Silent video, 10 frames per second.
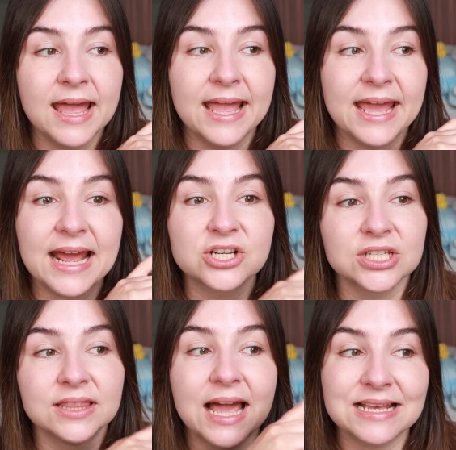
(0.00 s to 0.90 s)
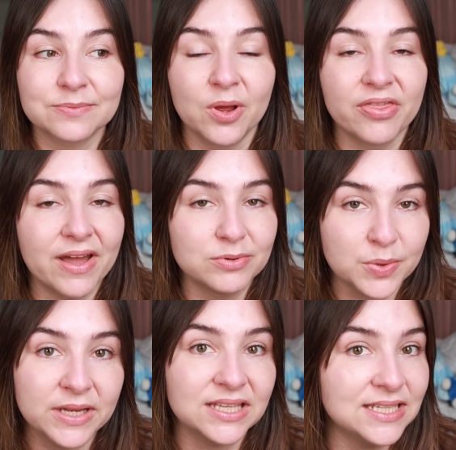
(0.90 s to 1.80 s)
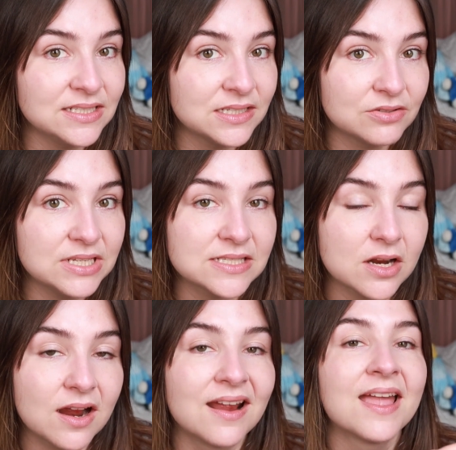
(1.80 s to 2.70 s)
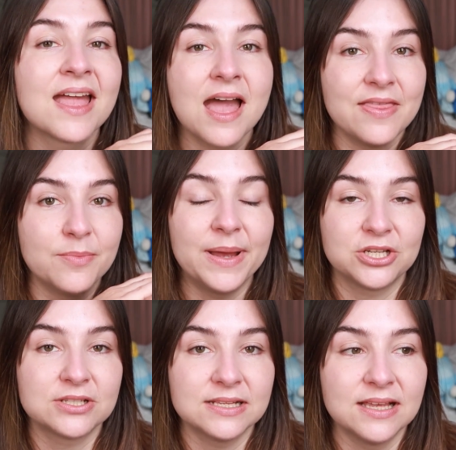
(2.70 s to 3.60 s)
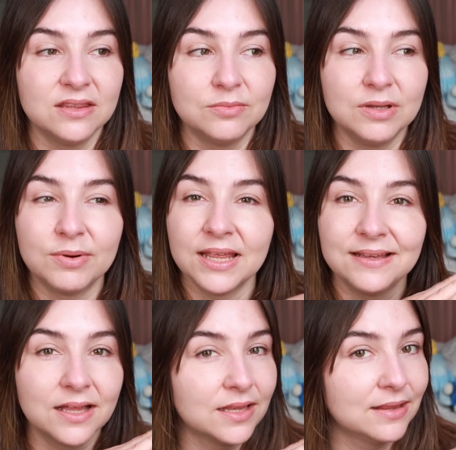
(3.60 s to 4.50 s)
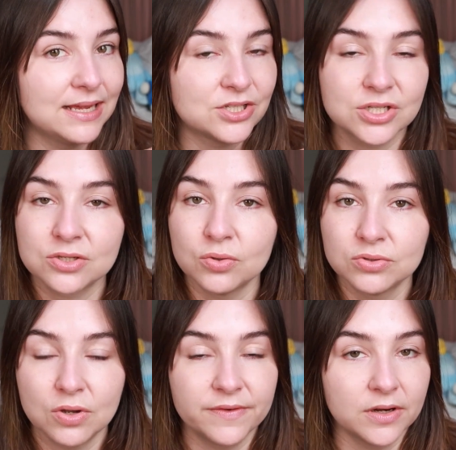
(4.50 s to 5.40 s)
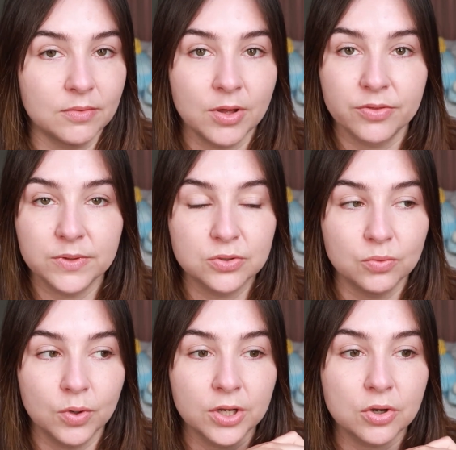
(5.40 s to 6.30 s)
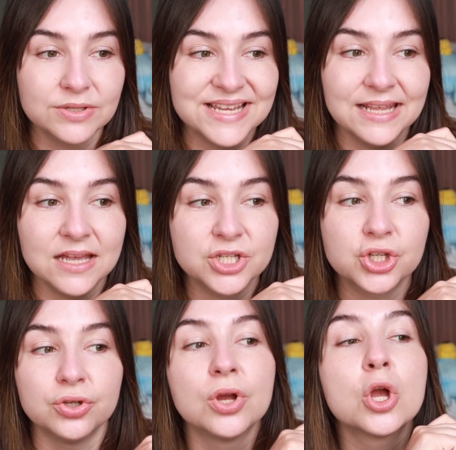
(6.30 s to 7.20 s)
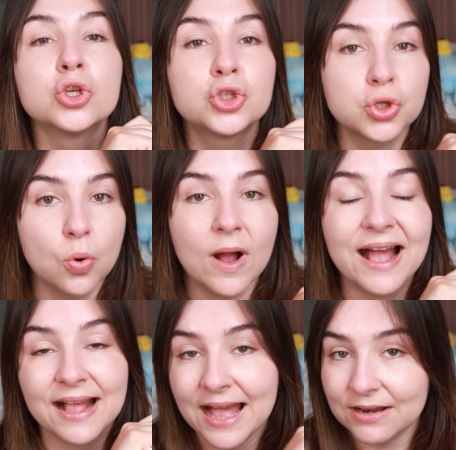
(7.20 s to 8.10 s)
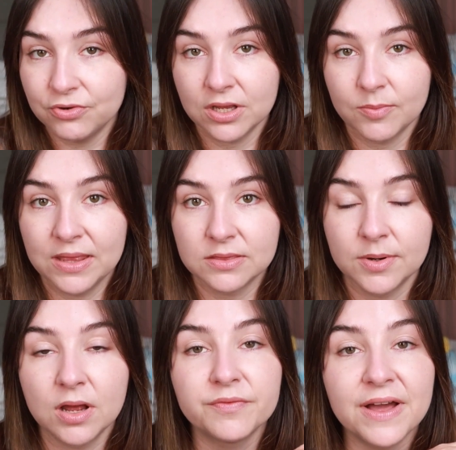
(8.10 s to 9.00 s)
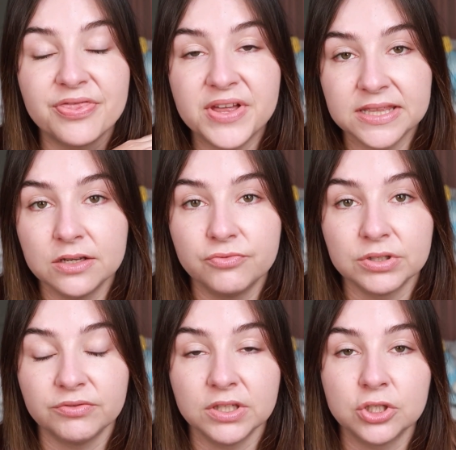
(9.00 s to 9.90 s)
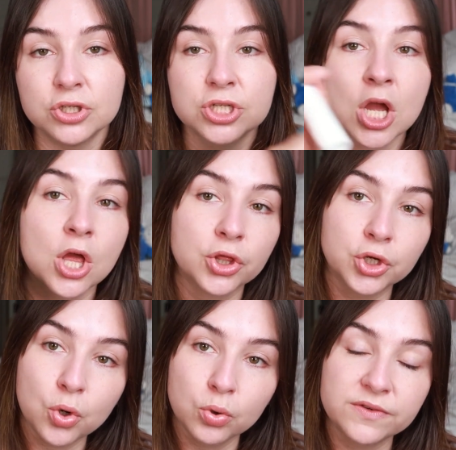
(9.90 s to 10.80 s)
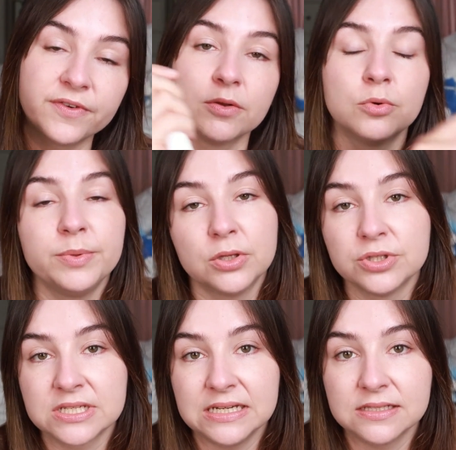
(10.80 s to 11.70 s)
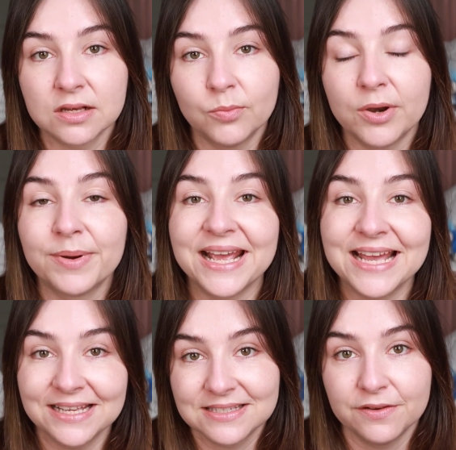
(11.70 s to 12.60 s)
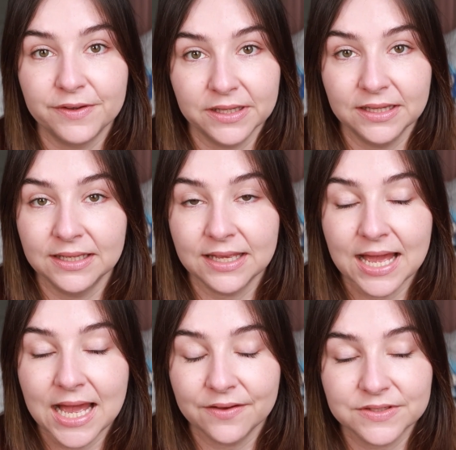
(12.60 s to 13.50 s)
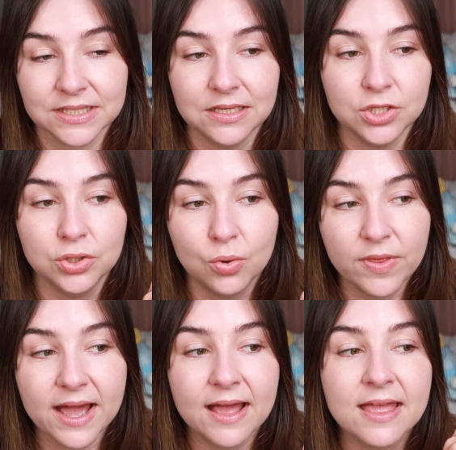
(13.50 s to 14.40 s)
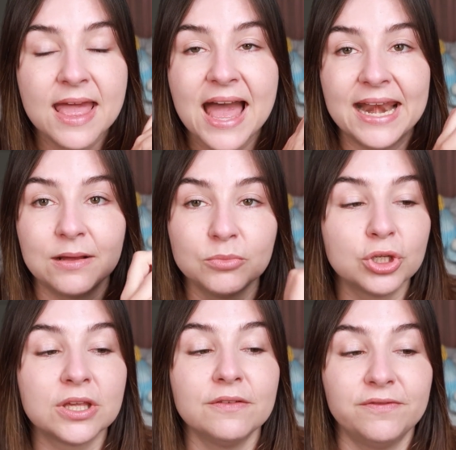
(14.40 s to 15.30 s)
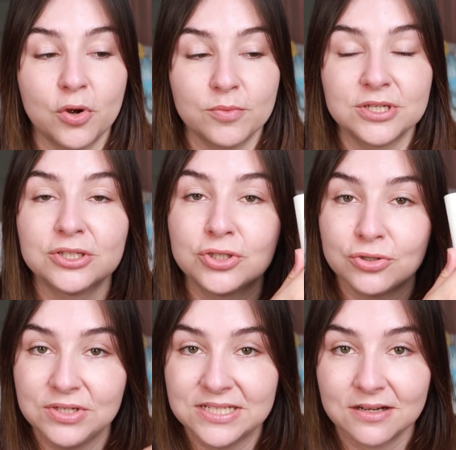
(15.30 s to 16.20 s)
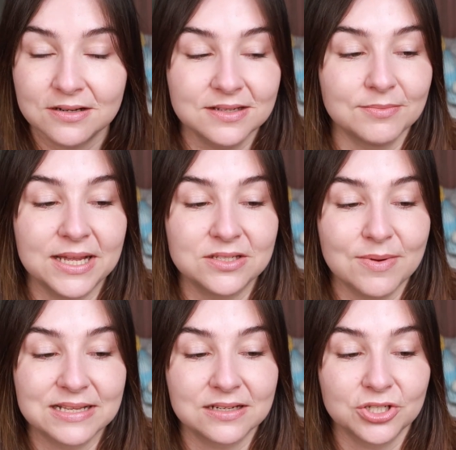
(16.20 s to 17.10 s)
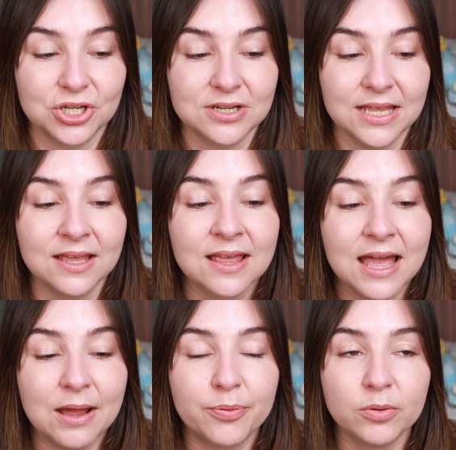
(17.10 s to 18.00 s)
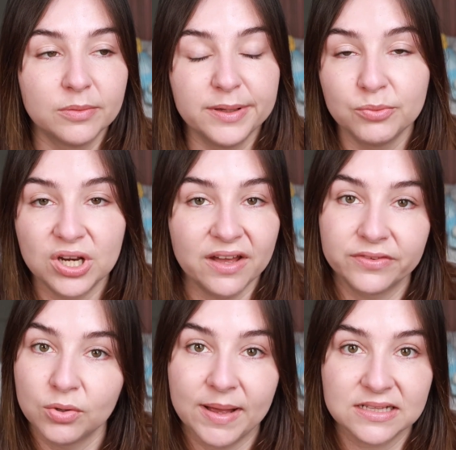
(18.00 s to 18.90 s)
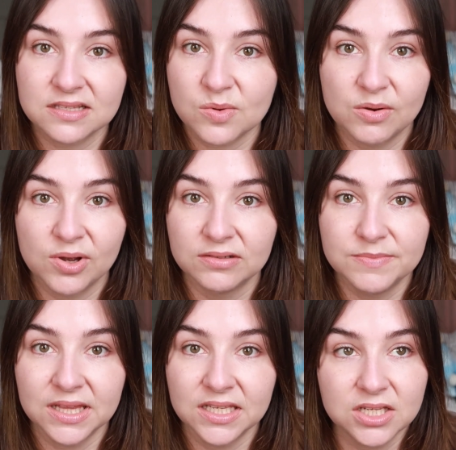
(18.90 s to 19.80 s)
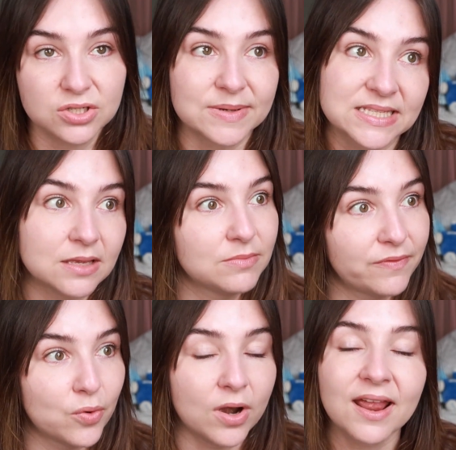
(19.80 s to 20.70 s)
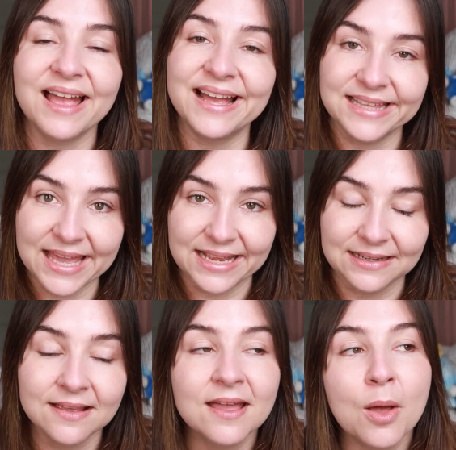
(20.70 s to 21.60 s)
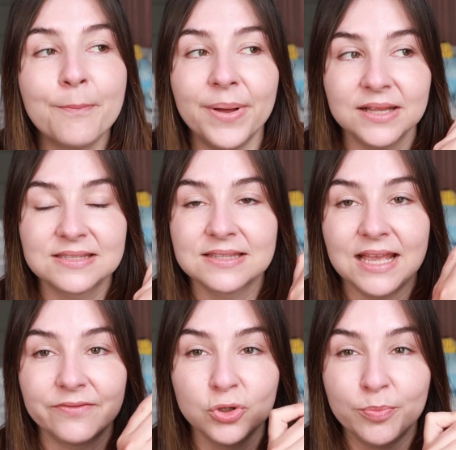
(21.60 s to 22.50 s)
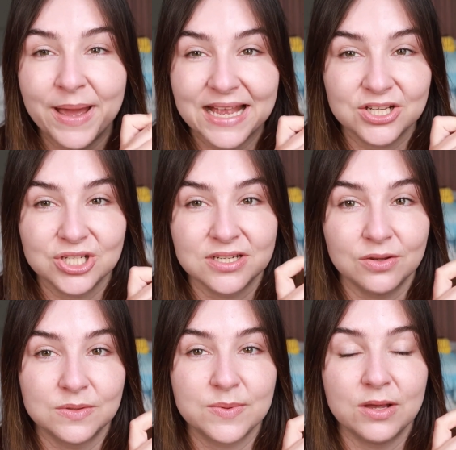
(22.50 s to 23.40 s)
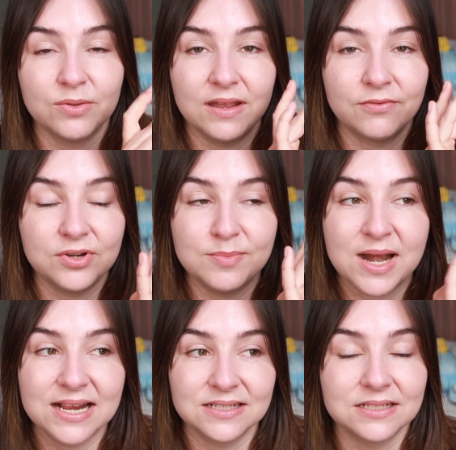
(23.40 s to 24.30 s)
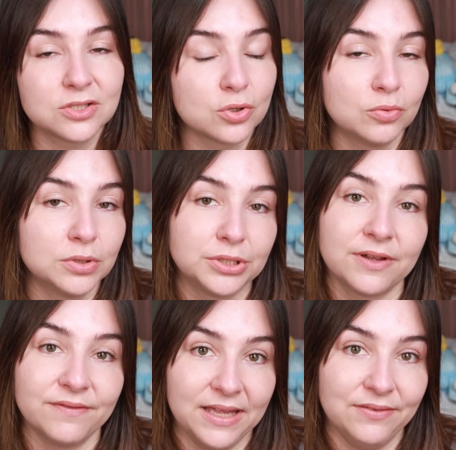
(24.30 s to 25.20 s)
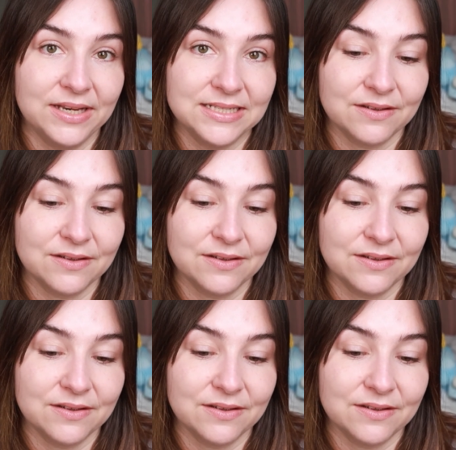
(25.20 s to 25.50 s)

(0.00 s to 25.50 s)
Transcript: And actually last month I was quite keen to restart, and the pictures I sent them, they were like, let's just hold off another month, we don't want to cause any issue. So I can't recommend them enough. I think they're really, really good. The code for them will be on the screen somewhere, but it is an affiliate link, I have to let you know that. And I'm looking forward to restarting my Dermatica journey. I probably am going to have to go back to square one and be like, here's my skin before again. But they have new packaging now as well. They have rebranded, so it will look very, very